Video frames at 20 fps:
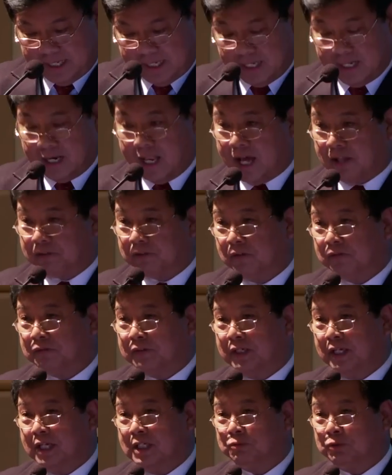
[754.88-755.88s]
A lot of
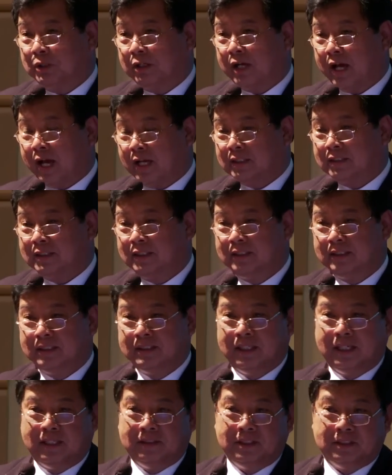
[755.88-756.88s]
trees were cut,
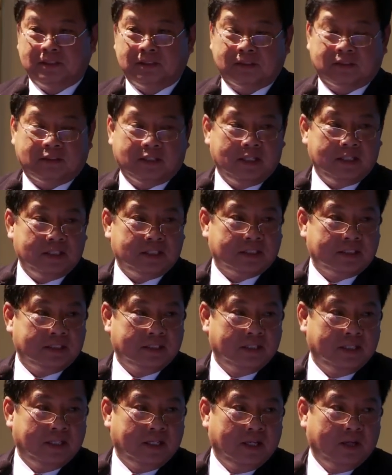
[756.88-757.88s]
and these trees
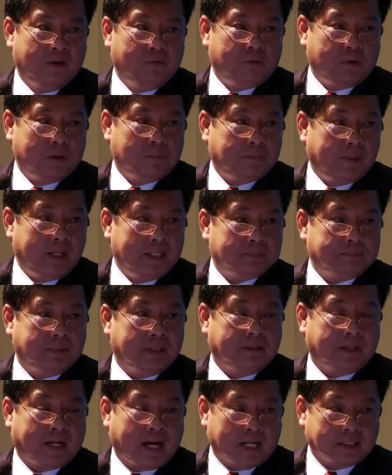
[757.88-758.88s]
were replaced by
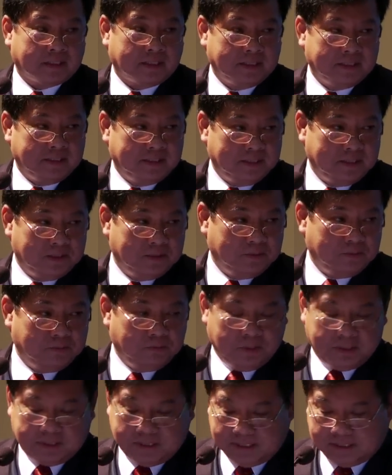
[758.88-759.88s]
grass,
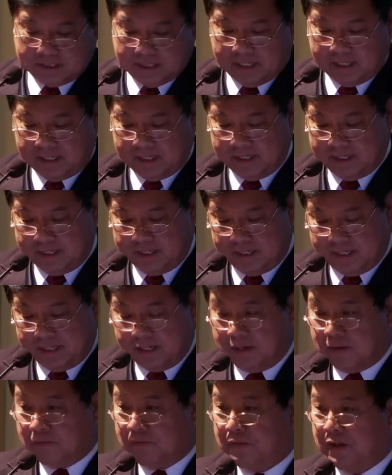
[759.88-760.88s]
which is a
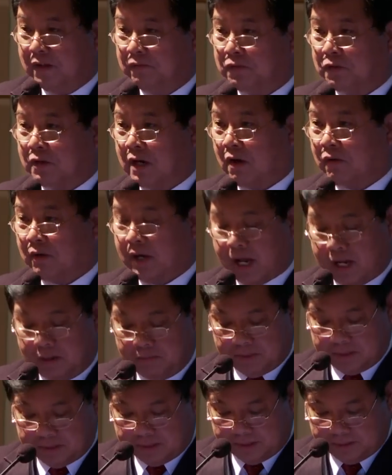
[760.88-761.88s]
feed for our
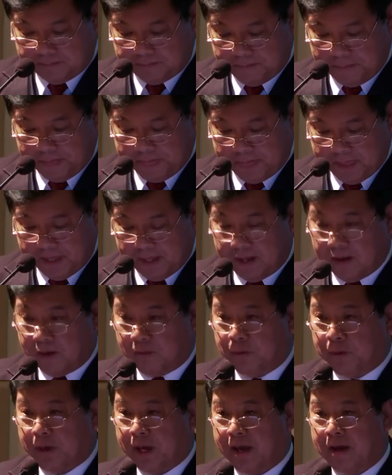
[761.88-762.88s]
animals.
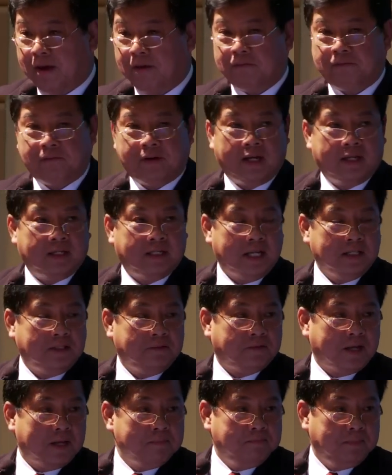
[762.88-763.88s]
We have
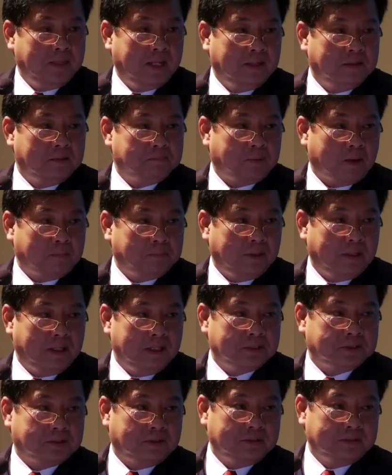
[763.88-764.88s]
95 million
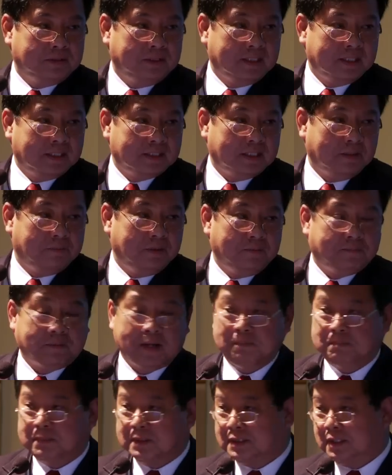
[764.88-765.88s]
population,
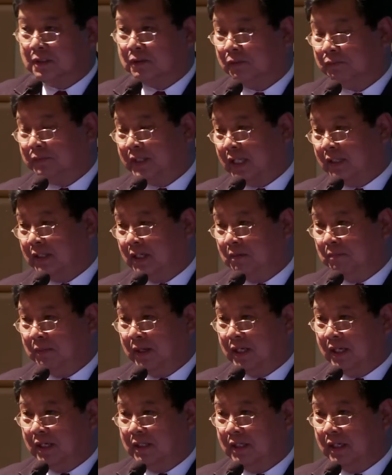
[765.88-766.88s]
75% of that
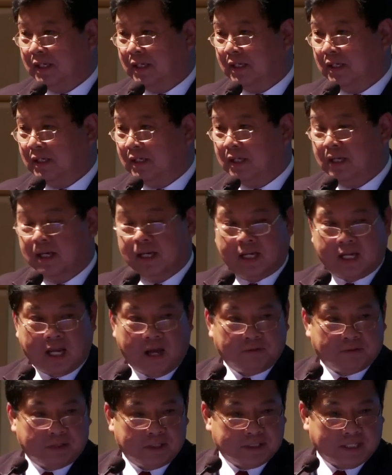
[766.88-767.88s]
living in the
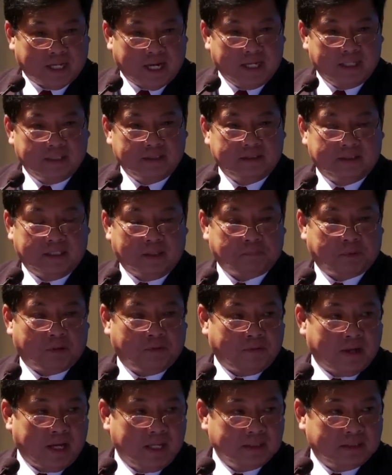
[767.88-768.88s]
countryside that
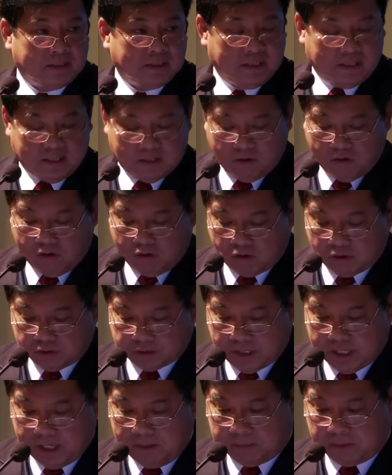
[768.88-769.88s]
provides
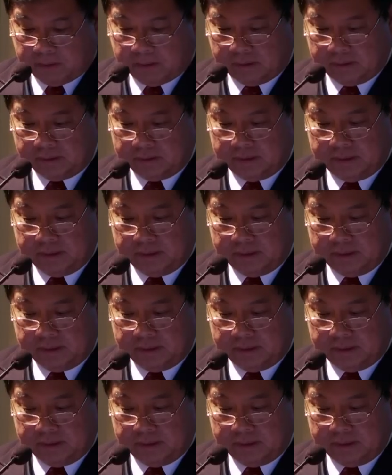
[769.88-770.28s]
low-cost labor.